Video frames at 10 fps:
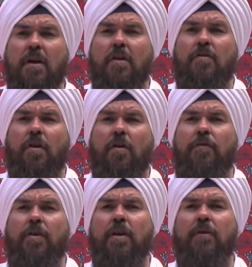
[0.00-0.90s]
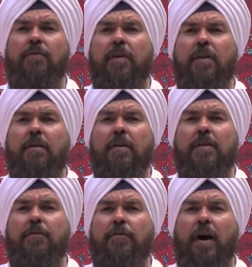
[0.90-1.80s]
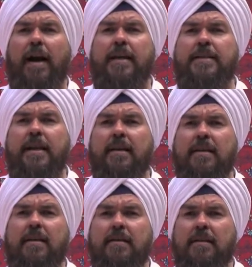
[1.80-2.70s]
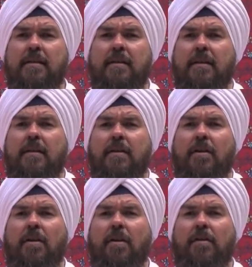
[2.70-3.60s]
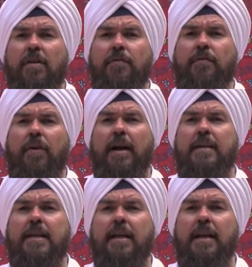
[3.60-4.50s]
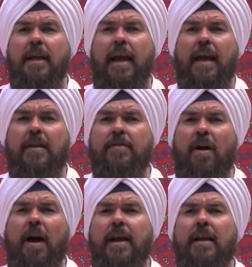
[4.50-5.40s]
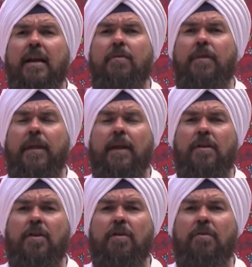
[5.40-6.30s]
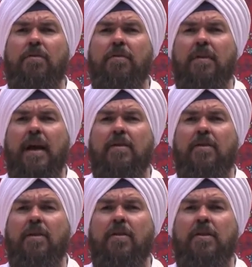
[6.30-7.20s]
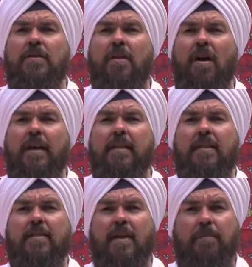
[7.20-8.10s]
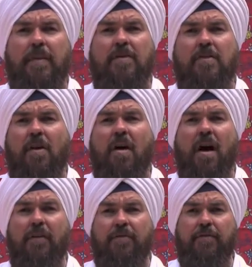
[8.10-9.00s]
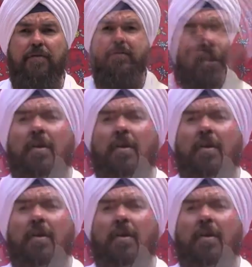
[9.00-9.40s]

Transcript: So if you can feel this frantic, you know, this frantic anxiety within you, that's a good sign that something's off.